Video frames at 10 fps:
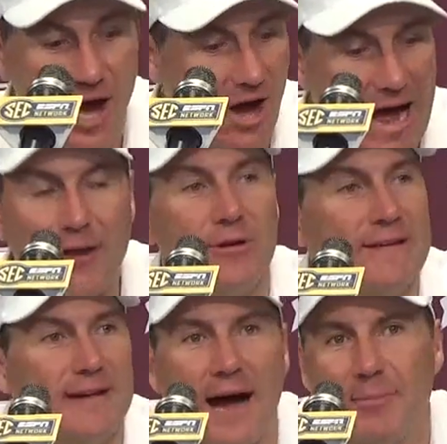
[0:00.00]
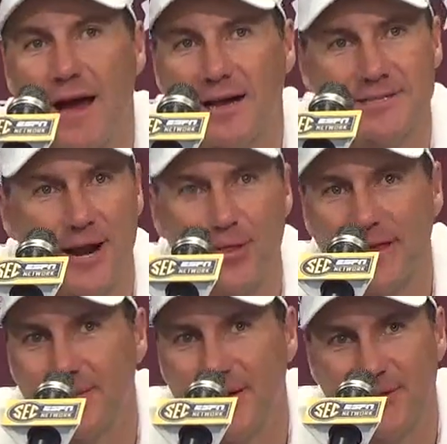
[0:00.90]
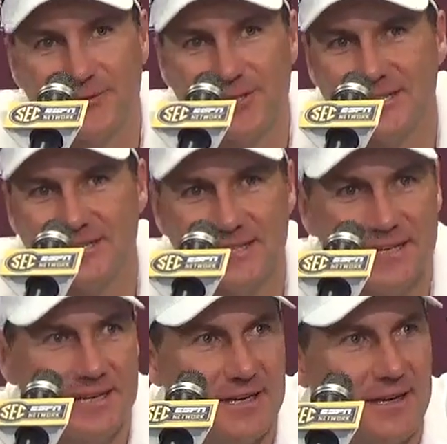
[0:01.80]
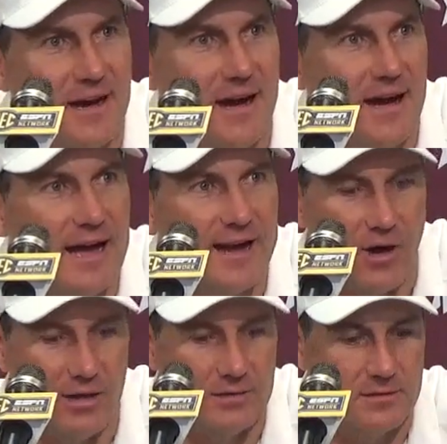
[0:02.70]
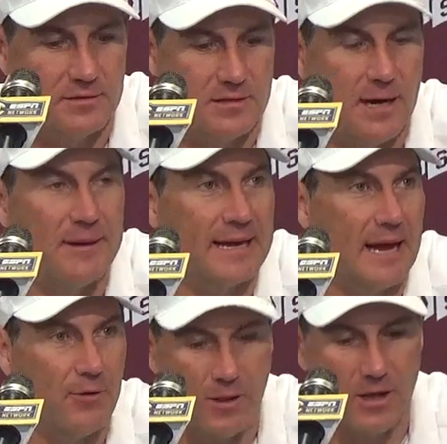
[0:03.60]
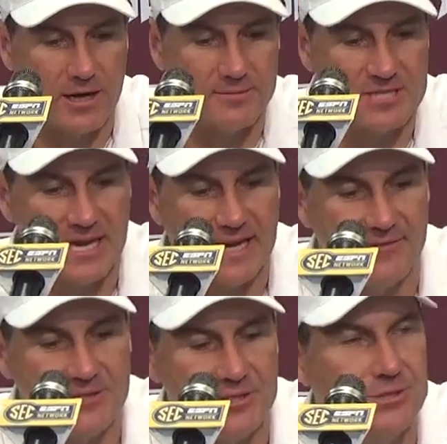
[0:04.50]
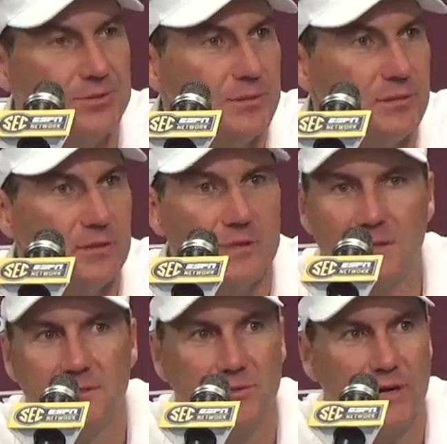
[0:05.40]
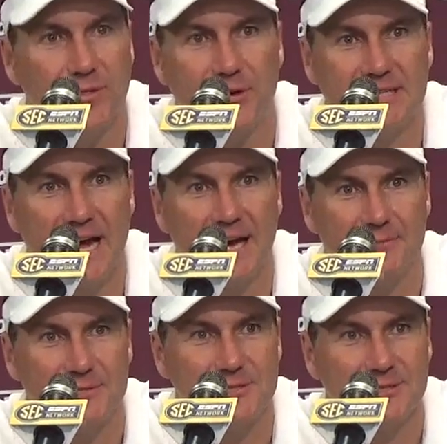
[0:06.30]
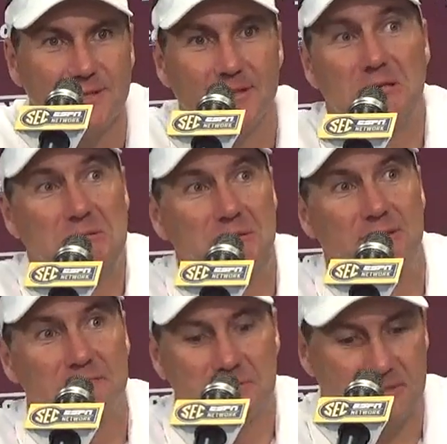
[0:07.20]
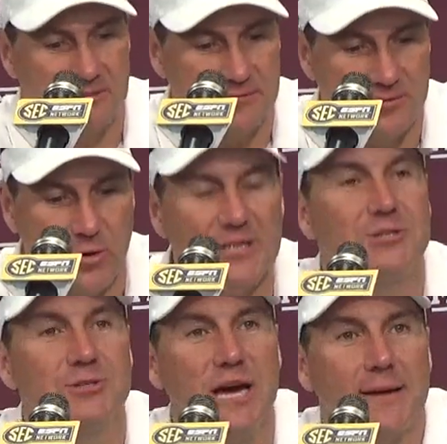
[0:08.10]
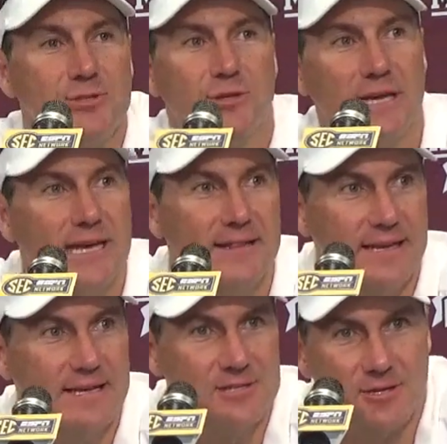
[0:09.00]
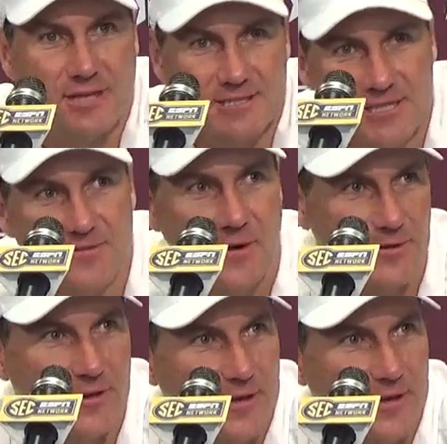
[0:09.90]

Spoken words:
No, I don't even. I'll be honest. I don't think about those things at all. I mean, I will look at him and say, I gave it to you 23 times. So 22 times you didn't get in the end zone. That's his fault.